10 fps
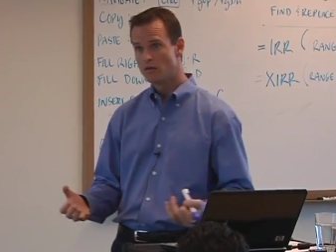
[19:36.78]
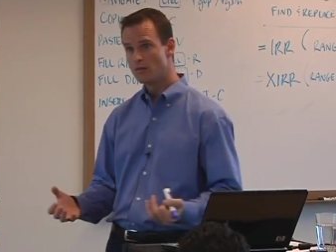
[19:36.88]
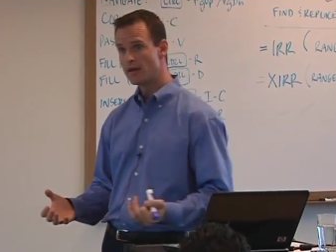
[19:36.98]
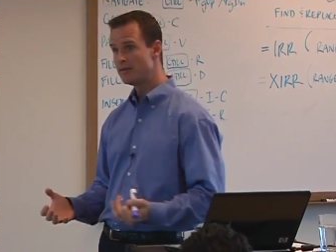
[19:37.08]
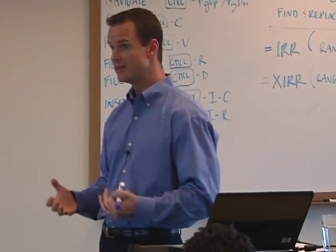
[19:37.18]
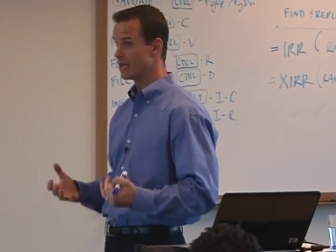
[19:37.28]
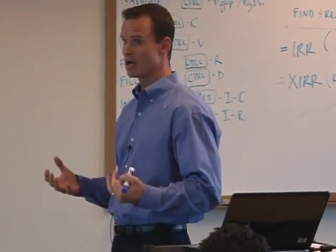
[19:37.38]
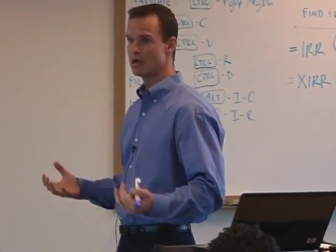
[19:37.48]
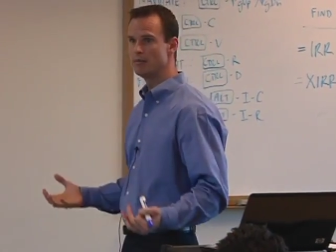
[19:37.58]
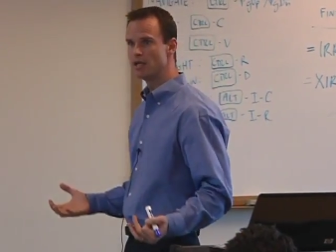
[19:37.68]
or maybe the
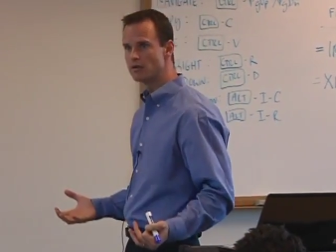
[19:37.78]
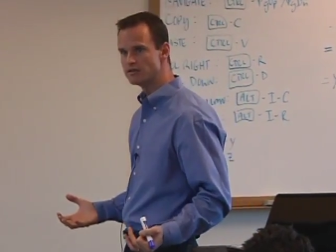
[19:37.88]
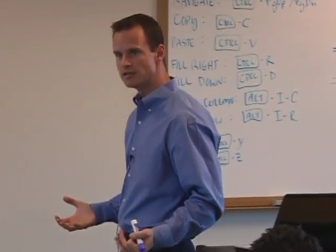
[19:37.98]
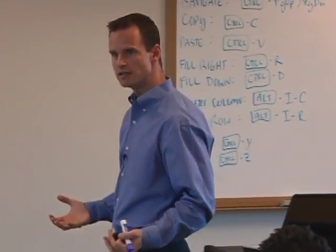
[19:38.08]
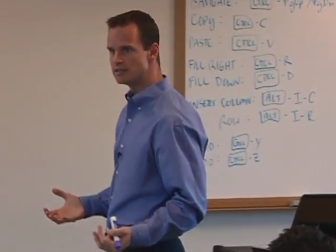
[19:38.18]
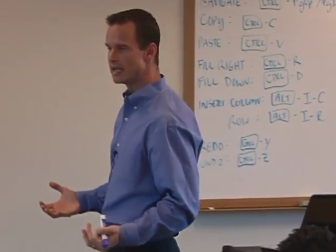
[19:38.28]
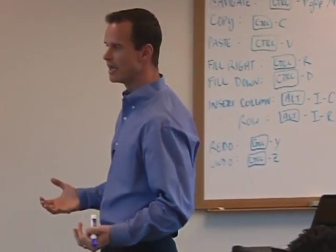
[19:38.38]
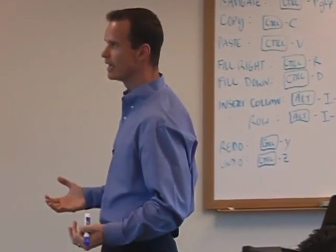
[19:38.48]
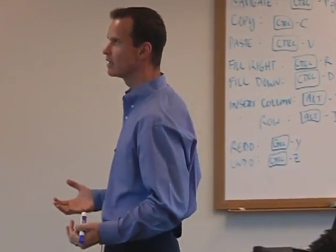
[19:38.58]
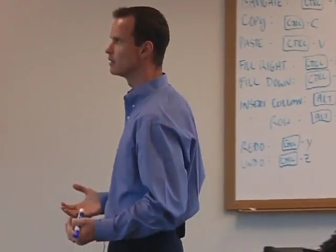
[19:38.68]
economy goes into the
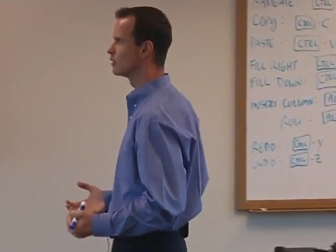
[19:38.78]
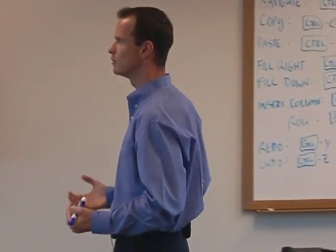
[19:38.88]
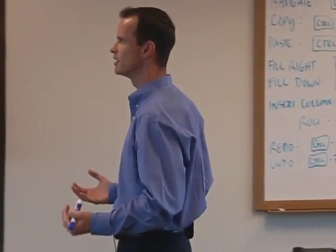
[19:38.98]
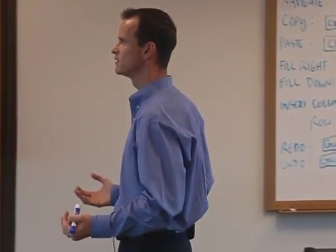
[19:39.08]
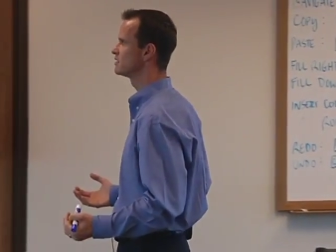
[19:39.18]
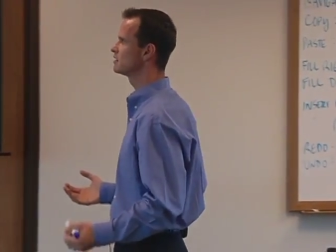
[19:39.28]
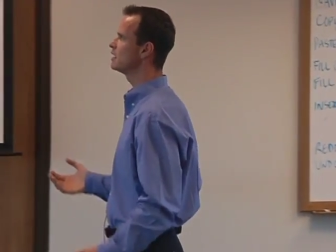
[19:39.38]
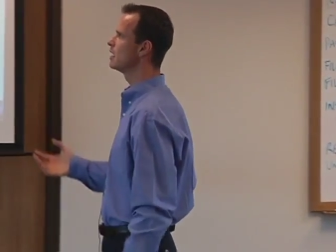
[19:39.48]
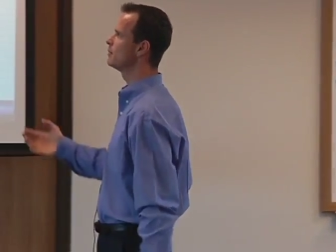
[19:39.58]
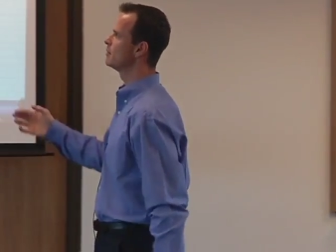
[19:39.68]
tank, a little bit of a
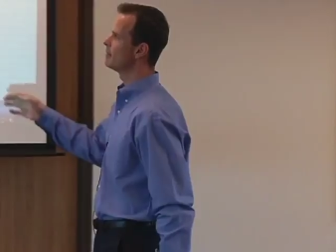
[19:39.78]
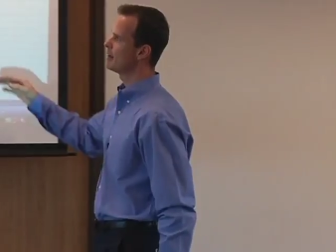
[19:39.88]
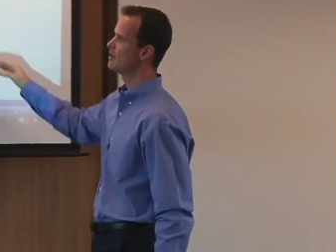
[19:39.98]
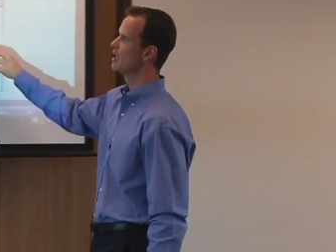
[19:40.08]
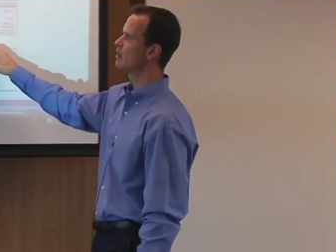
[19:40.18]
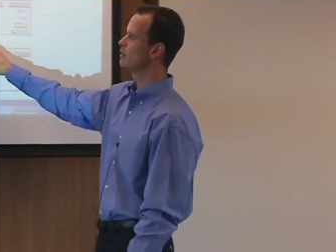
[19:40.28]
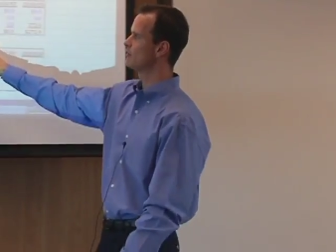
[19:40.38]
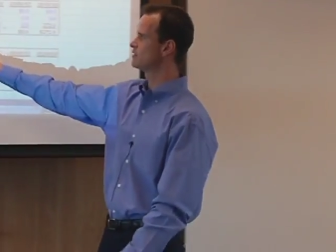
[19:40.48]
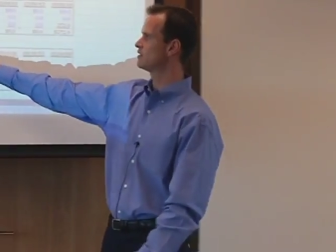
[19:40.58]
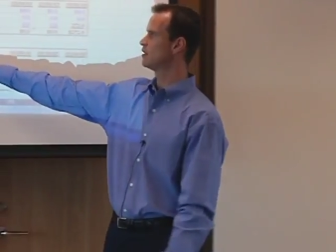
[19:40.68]
slip, and maybe now all of
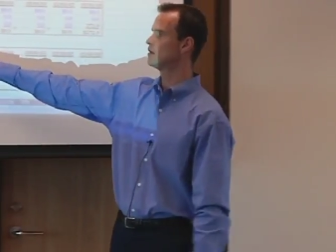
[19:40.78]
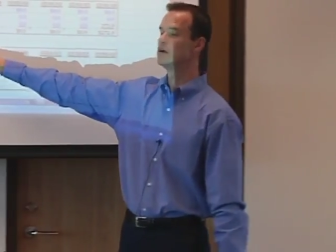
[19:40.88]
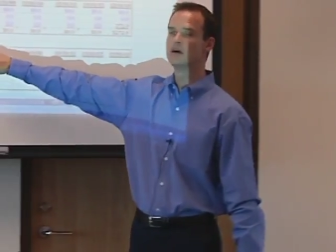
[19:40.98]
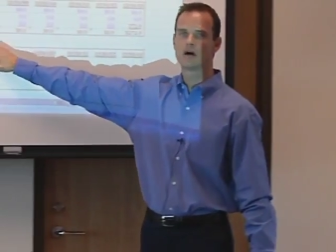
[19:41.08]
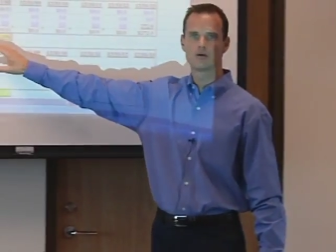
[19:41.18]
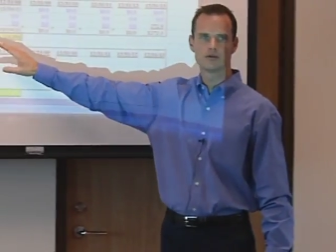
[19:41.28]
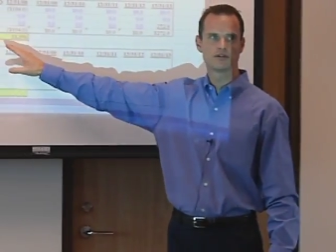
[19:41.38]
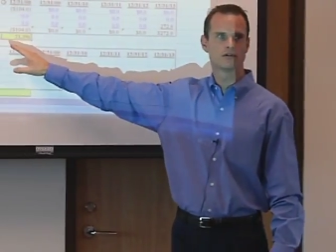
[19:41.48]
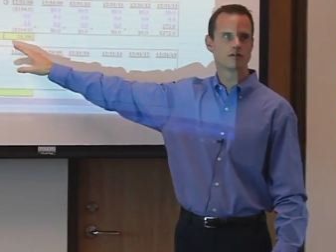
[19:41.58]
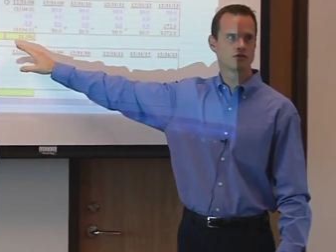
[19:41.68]
a sudden our
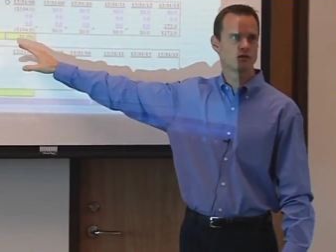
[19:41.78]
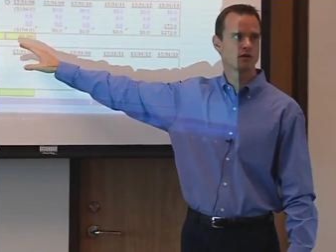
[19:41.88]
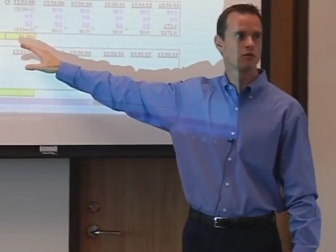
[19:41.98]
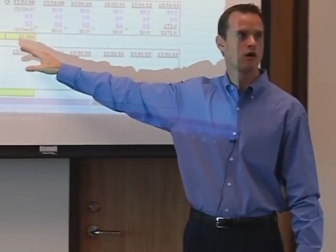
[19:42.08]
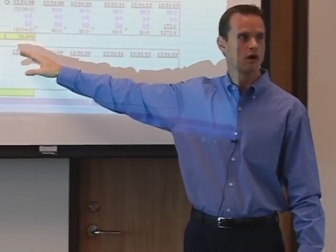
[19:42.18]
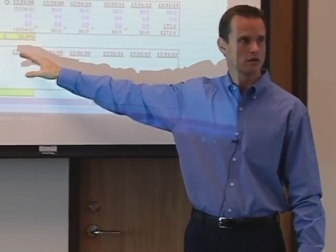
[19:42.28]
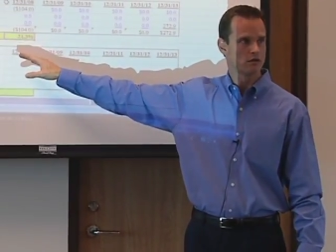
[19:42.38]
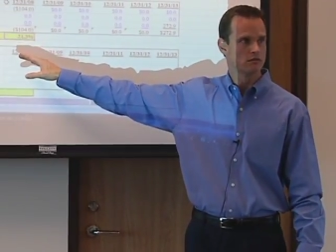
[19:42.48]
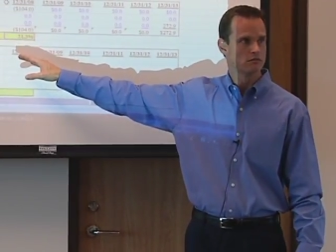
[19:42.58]
returns are underwater.